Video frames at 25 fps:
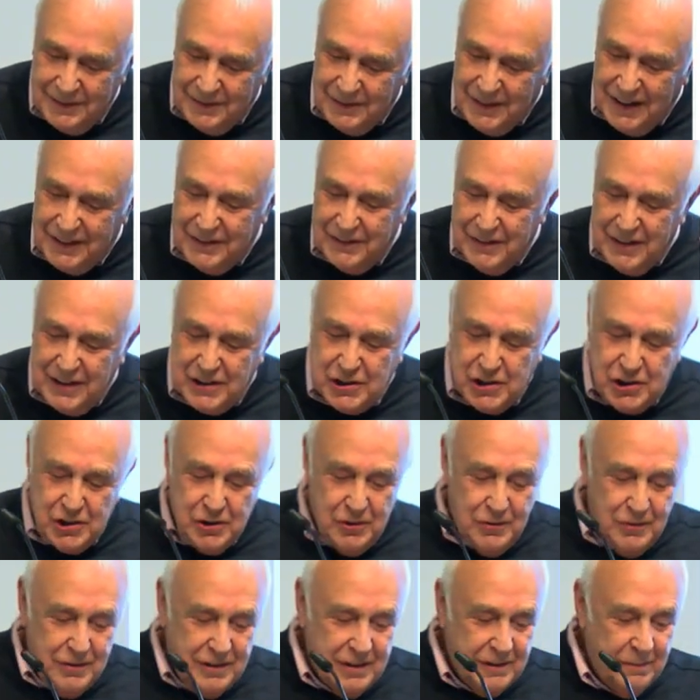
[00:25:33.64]
very, very
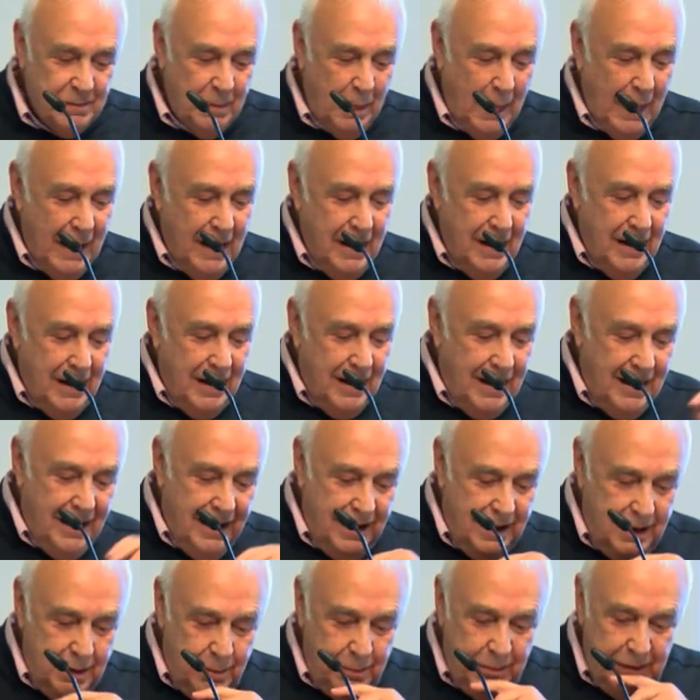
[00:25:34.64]
short.
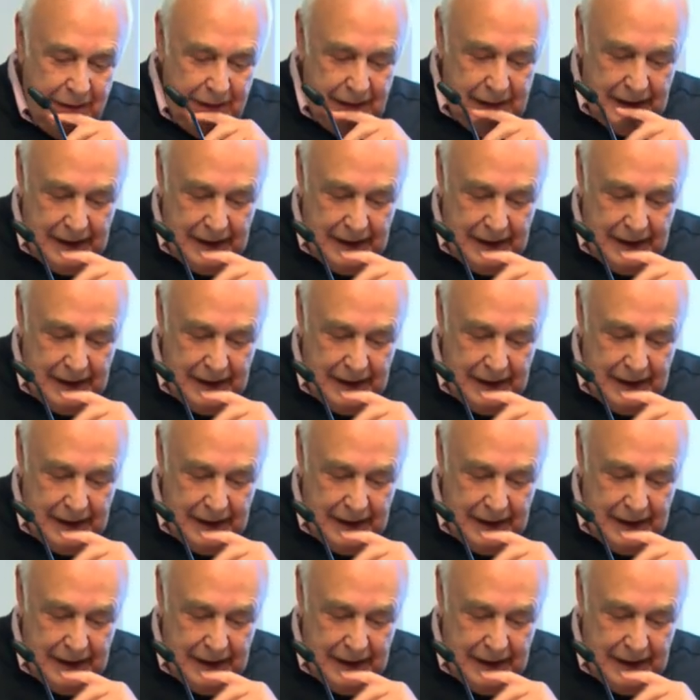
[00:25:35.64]
So